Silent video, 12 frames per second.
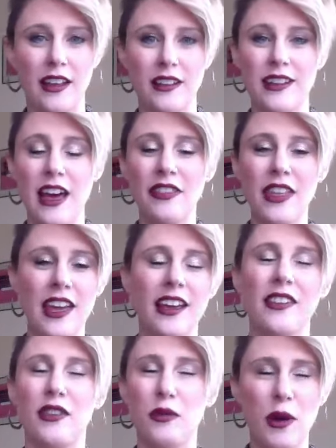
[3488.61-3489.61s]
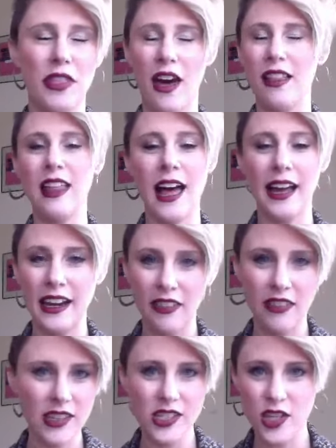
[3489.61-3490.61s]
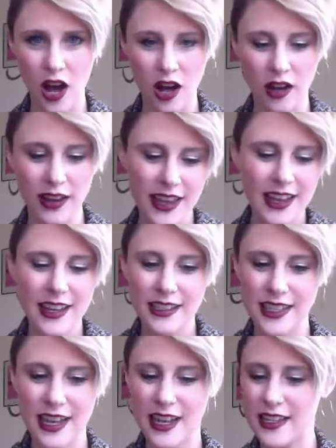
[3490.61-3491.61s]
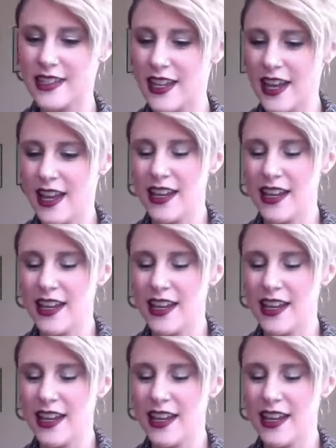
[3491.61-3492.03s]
nothing, but a line in the song says,